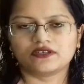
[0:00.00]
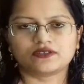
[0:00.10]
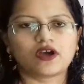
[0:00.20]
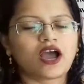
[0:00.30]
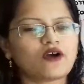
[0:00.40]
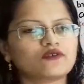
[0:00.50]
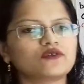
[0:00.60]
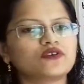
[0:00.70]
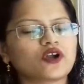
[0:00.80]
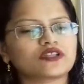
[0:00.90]
So how
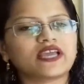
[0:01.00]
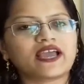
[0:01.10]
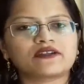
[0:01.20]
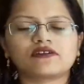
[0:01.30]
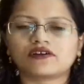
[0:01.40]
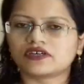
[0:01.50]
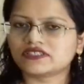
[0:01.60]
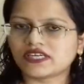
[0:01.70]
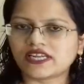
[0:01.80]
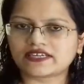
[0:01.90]
to draw the
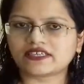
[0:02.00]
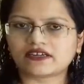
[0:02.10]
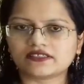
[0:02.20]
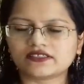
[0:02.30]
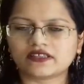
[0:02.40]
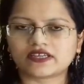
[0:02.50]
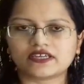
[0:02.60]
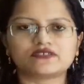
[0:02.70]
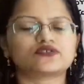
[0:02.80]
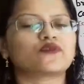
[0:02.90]
analogous electrical
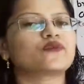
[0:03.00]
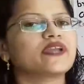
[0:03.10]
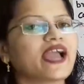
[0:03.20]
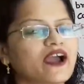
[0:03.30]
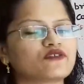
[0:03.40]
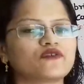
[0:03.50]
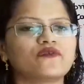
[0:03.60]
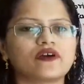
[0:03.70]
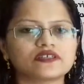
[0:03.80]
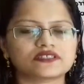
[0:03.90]
circuit? So we have to
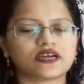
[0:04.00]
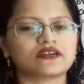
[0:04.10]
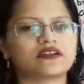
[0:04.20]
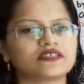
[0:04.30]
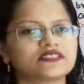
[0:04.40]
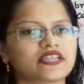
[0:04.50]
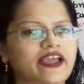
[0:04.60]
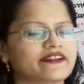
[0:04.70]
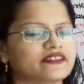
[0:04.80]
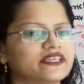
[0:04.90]
first
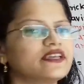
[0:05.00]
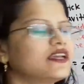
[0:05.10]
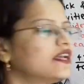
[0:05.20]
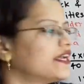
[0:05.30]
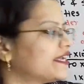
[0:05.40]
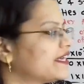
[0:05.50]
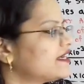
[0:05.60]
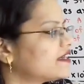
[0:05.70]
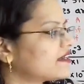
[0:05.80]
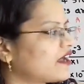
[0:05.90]
understand the
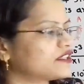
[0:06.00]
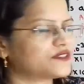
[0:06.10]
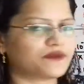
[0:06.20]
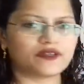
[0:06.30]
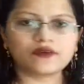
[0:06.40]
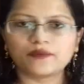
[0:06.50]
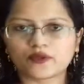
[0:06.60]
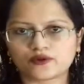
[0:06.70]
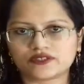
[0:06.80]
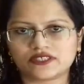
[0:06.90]
heat transfer
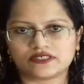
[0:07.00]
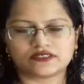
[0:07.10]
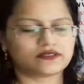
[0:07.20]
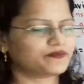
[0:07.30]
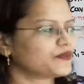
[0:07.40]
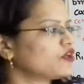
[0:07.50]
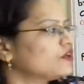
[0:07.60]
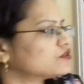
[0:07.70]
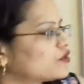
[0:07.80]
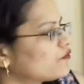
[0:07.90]
process.
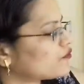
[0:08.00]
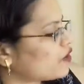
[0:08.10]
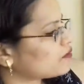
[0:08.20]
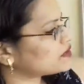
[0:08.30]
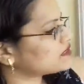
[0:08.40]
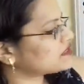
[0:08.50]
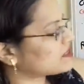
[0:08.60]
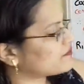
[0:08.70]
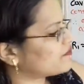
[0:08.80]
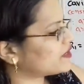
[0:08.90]
So from the
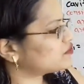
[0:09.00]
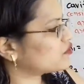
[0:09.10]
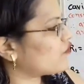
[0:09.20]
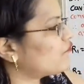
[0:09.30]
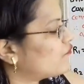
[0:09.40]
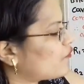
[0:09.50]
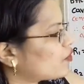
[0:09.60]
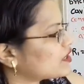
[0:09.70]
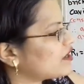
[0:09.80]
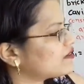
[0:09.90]
surface of
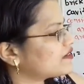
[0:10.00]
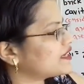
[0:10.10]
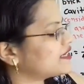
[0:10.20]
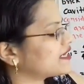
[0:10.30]
400